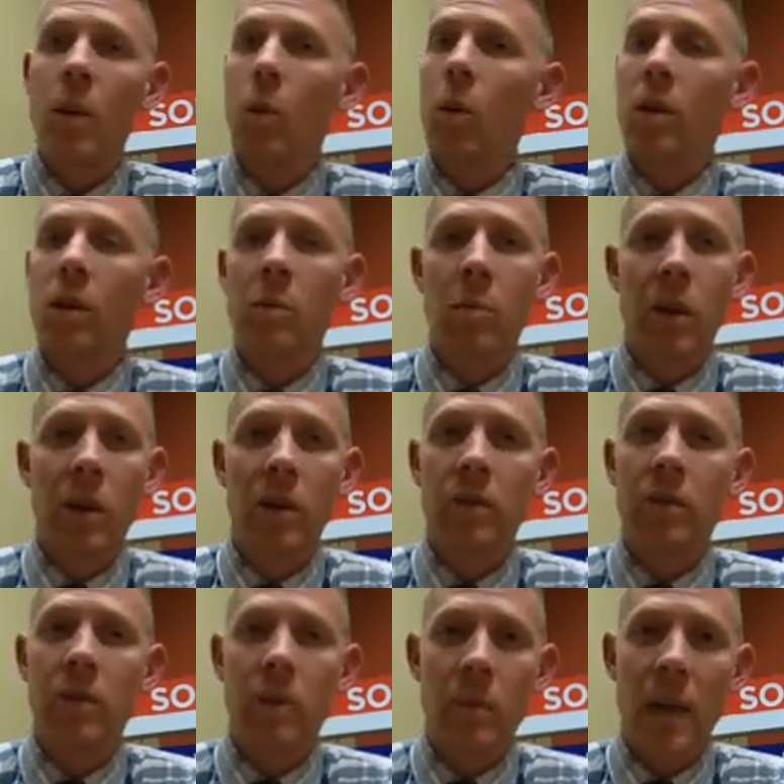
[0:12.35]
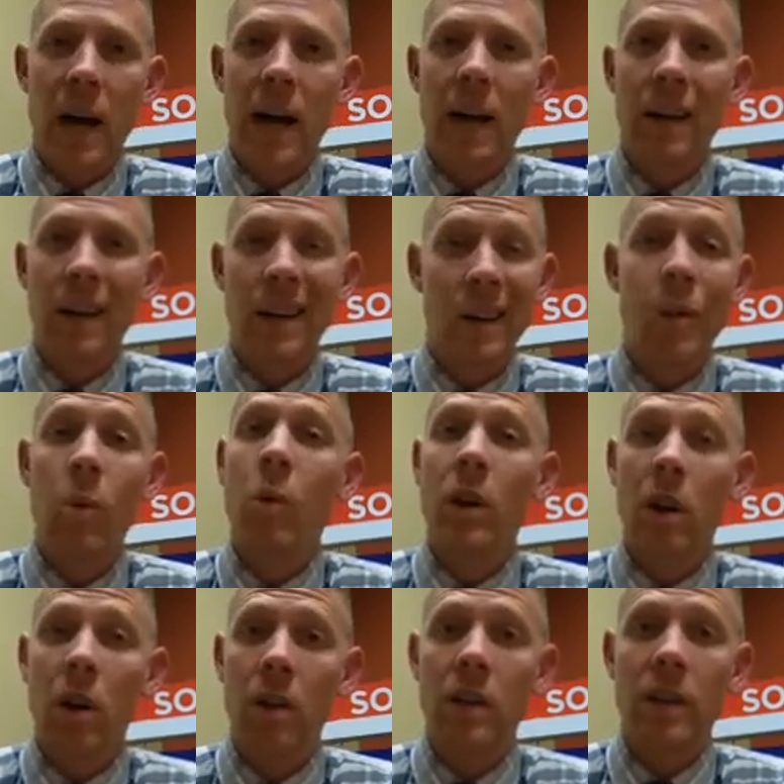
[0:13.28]
what are the perks for a buyer, and
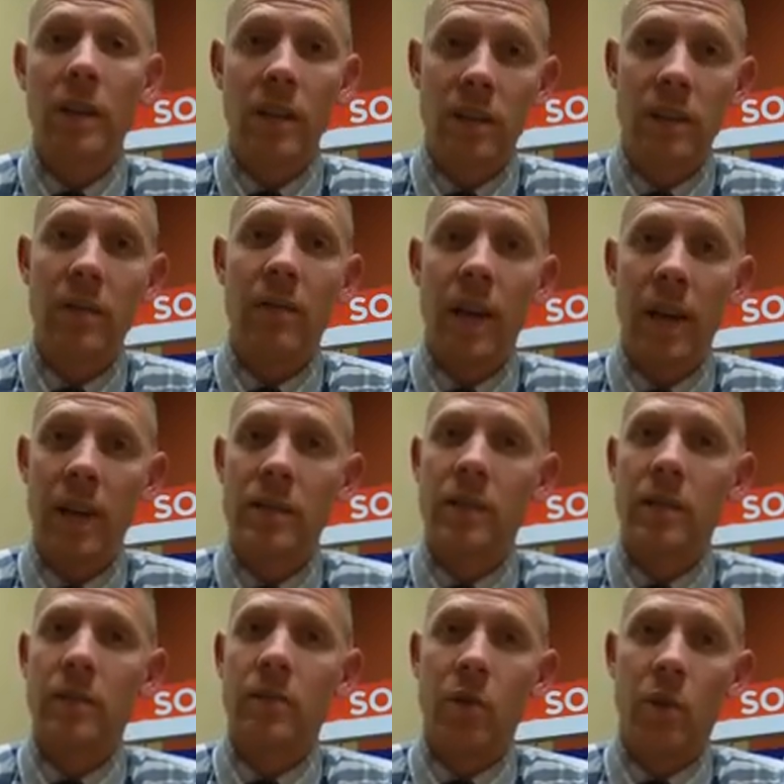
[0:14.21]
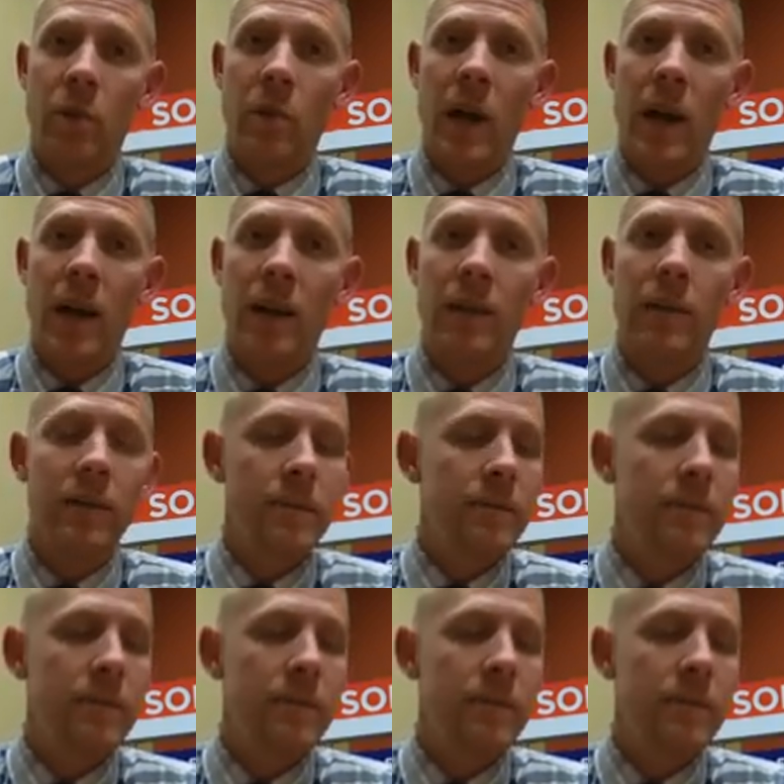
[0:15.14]
what are the disadvantages for a buyer.